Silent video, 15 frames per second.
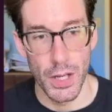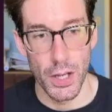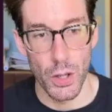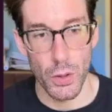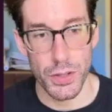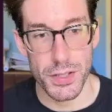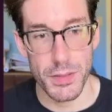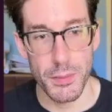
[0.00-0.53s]

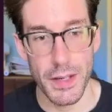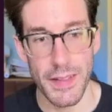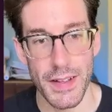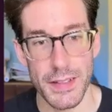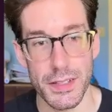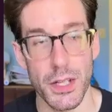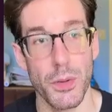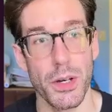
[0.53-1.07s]
or somebody
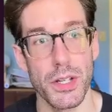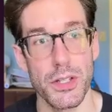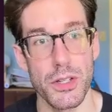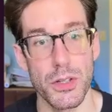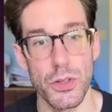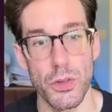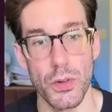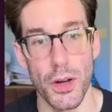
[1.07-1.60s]
that's going
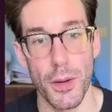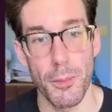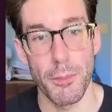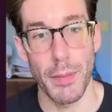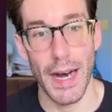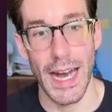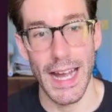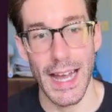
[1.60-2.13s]
to
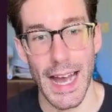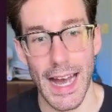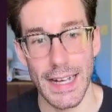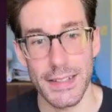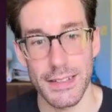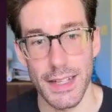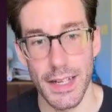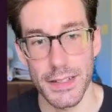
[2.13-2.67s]
buy
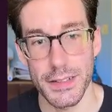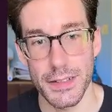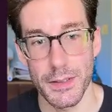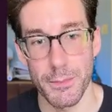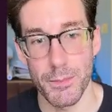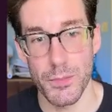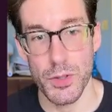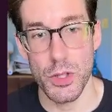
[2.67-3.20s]
access
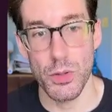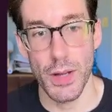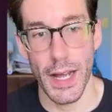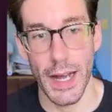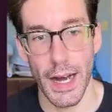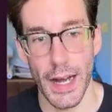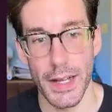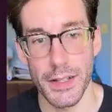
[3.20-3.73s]
to
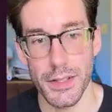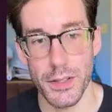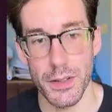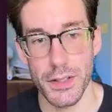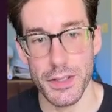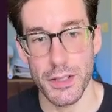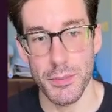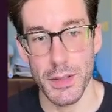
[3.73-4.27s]
A I. So
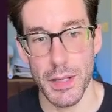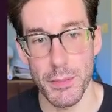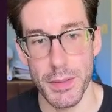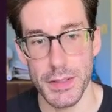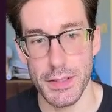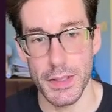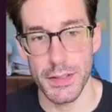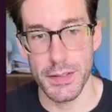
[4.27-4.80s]
this could be a
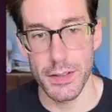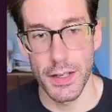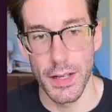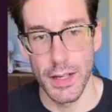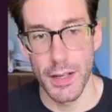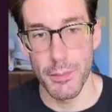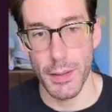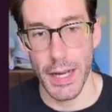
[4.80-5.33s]
business
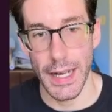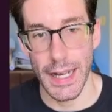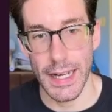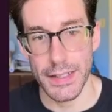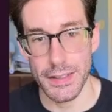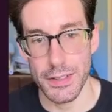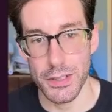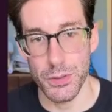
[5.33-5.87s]
buying
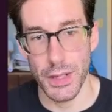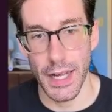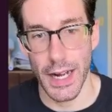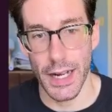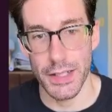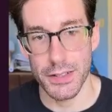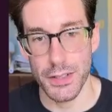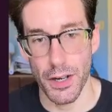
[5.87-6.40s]
access to an A
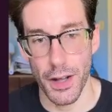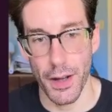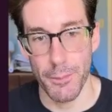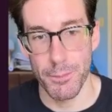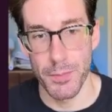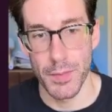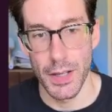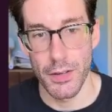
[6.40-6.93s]
I
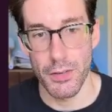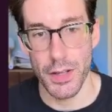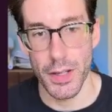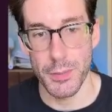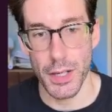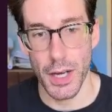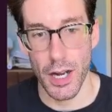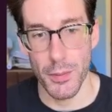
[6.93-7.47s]
startup for
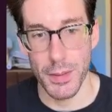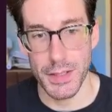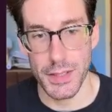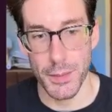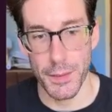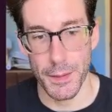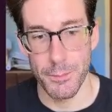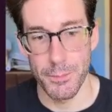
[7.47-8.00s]
them to automate
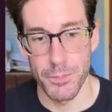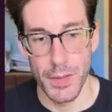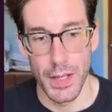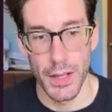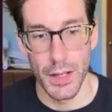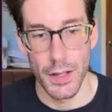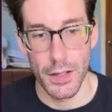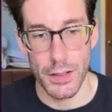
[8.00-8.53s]
something.
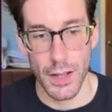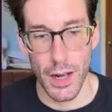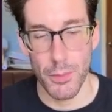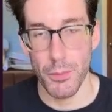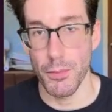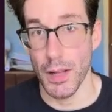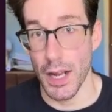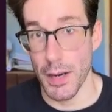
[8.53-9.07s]
There's a lot of,
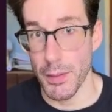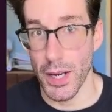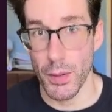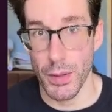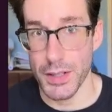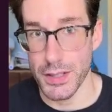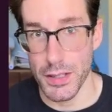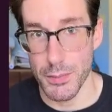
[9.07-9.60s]
a lot of money
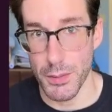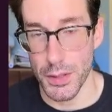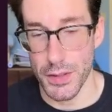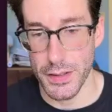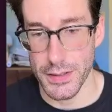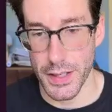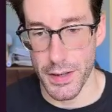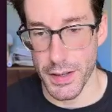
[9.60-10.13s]
wasted in both of
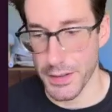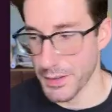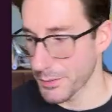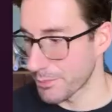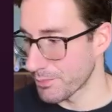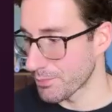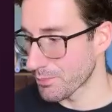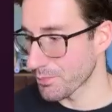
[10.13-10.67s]
these areas.
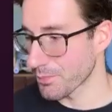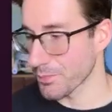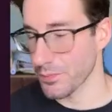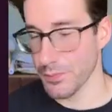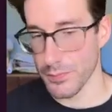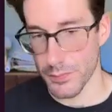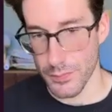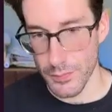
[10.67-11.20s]

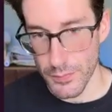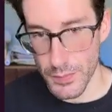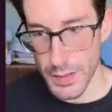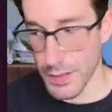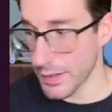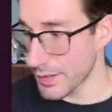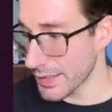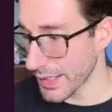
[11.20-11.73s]

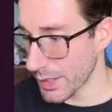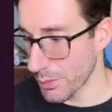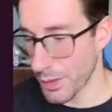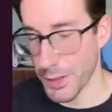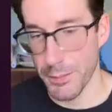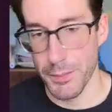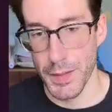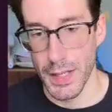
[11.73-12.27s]
The second
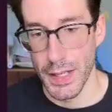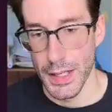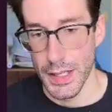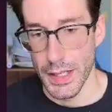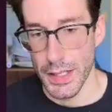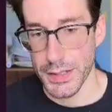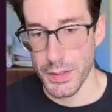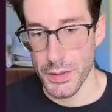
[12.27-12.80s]
one
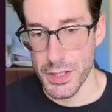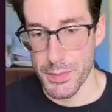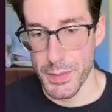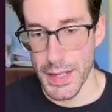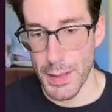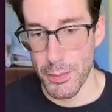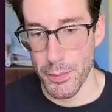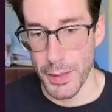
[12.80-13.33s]
is going to
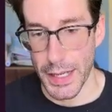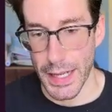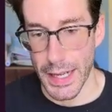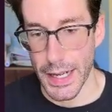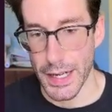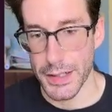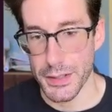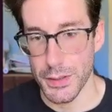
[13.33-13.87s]
be implementing
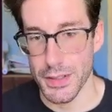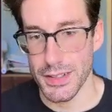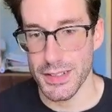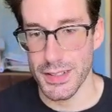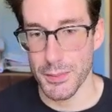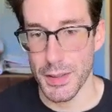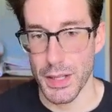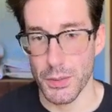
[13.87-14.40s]
A I. So this is
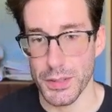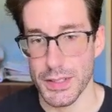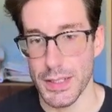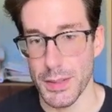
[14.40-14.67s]
somebody that wants to